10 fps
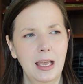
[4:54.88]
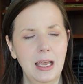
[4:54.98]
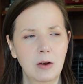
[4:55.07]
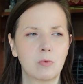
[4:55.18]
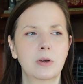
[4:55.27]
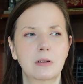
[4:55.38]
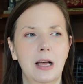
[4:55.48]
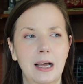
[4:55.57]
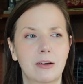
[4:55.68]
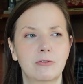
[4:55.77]
In real
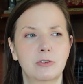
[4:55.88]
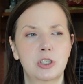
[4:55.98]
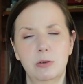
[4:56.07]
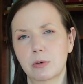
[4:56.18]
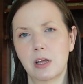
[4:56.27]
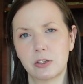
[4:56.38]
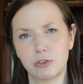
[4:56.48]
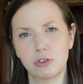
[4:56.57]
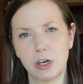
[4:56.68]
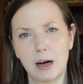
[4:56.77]
life, she would have lost
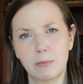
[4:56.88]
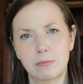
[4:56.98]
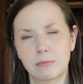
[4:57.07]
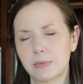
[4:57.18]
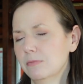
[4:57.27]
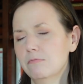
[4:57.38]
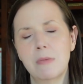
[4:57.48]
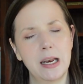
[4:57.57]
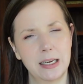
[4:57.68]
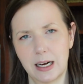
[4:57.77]
her job
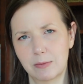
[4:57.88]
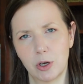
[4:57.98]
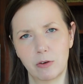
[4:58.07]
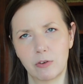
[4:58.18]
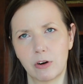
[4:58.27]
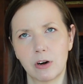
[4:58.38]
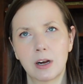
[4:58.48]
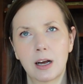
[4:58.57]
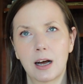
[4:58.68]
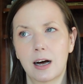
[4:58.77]
many times over.
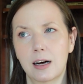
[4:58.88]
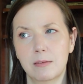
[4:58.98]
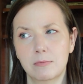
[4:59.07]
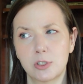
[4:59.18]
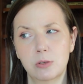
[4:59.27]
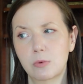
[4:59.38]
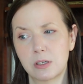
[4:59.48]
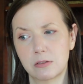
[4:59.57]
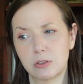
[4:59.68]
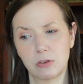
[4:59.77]
She
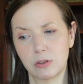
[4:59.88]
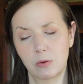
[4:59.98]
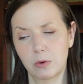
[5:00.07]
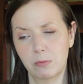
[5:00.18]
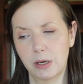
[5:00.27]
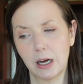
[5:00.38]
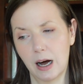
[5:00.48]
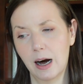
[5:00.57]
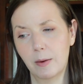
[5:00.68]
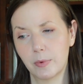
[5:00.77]
certainly wouldn't be a
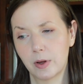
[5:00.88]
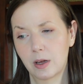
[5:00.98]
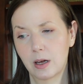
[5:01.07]
cop.